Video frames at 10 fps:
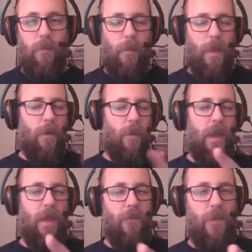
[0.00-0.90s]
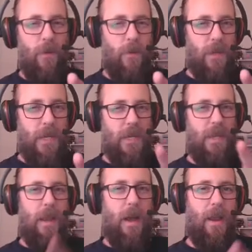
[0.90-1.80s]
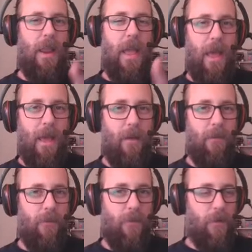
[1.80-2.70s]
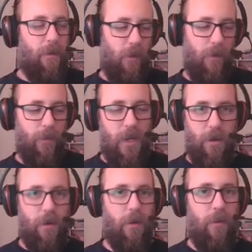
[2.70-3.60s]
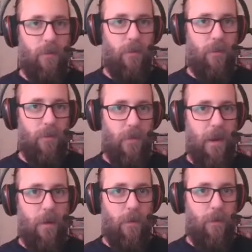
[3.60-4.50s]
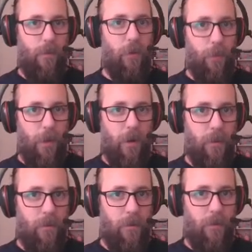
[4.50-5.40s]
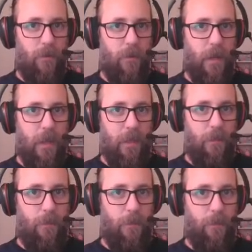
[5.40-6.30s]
By the way, if you did not have your materials set out, push pause, get them.